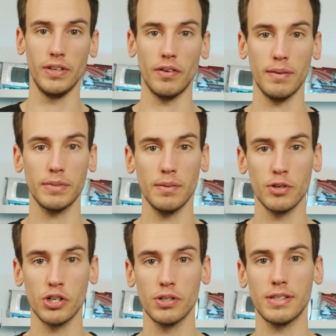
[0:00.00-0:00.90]
VRM
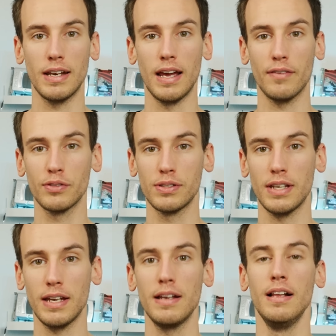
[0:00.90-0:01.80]
temperatures, and I have to
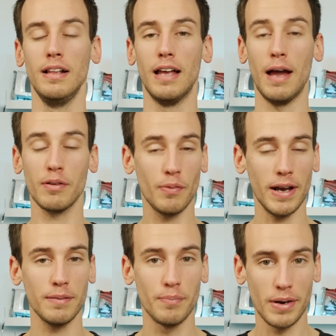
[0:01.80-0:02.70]
say I'm
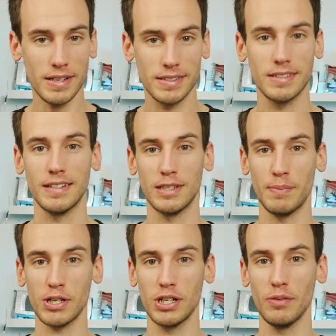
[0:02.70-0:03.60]
quite impressed,
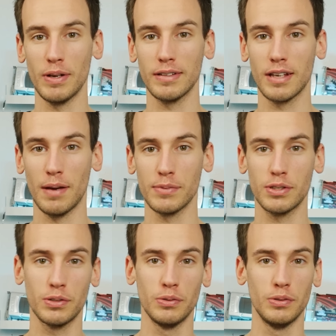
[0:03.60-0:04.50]
especially when it
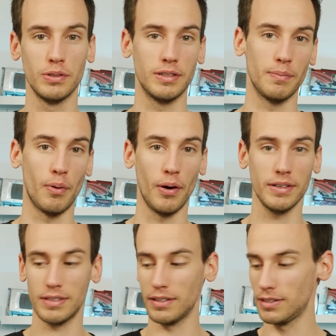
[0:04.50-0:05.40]
comes to the
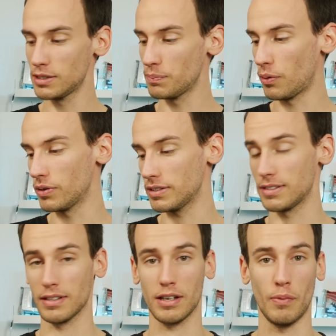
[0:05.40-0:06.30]
point that this board
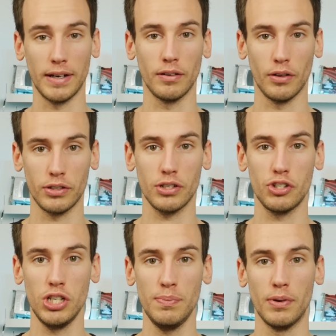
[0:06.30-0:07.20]
is quite a lot
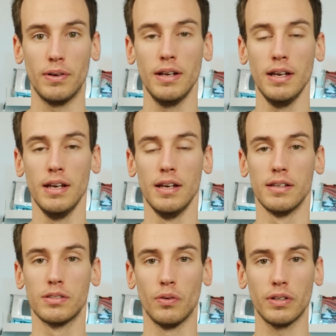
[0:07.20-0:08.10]
cheaper.
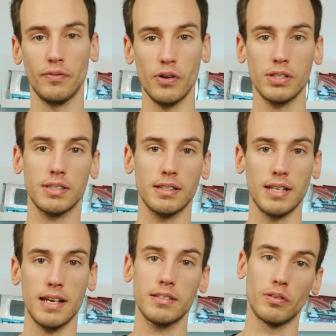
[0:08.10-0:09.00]
So the first
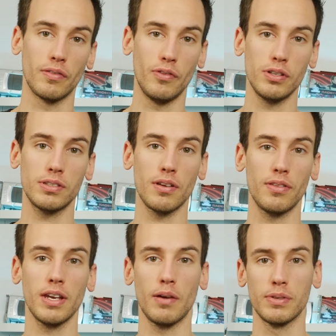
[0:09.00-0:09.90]
test, or the first
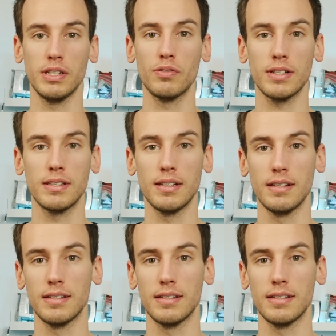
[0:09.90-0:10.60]
thing I was interested in,